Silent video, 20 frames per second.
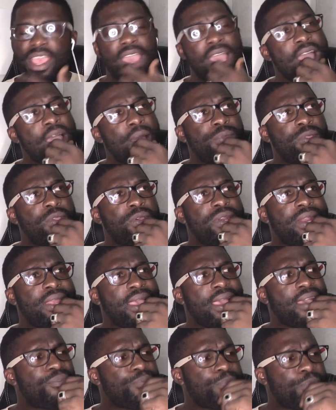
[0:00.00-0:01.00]
Don't they
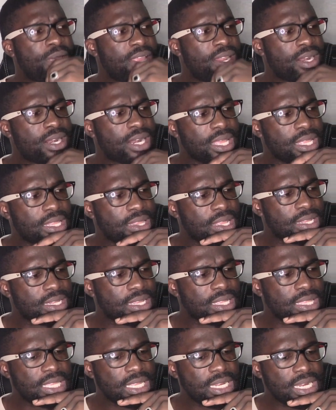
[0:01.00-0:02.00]
have paint like that?
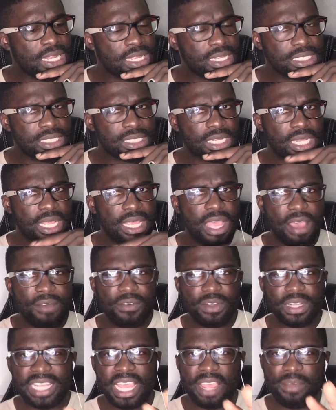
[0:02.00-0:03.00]
I think they
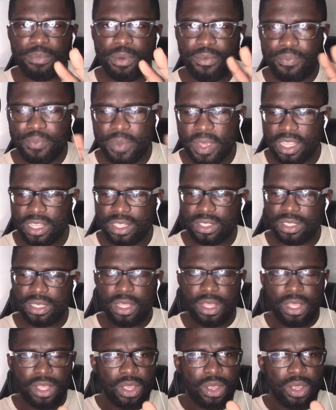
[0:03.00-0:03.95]
have a type of paint.